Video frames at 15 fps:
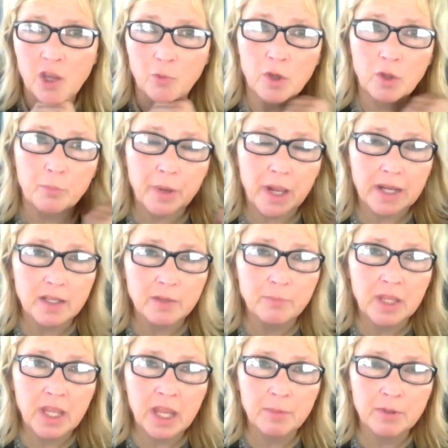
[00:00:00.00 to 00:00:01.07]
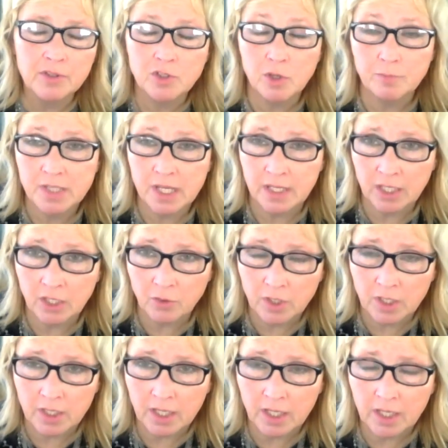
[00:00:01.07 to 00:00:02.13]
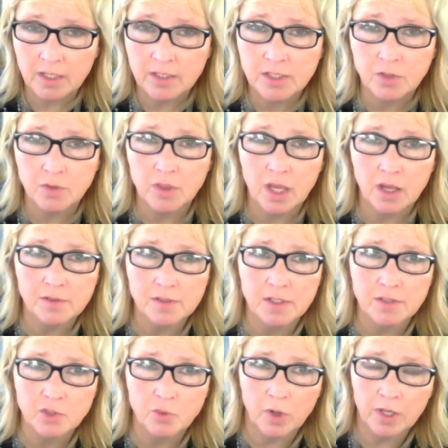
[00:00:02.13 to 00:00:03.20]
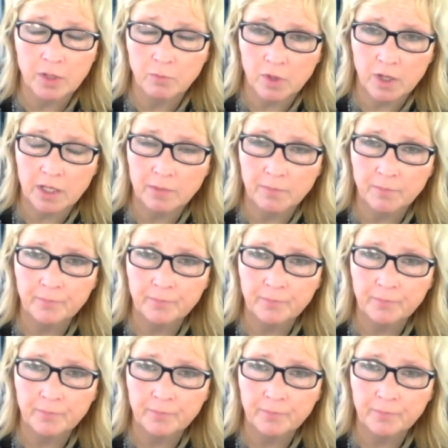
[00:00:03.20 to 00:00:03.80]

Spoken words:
Will Biden be able to obtain unity in 2021?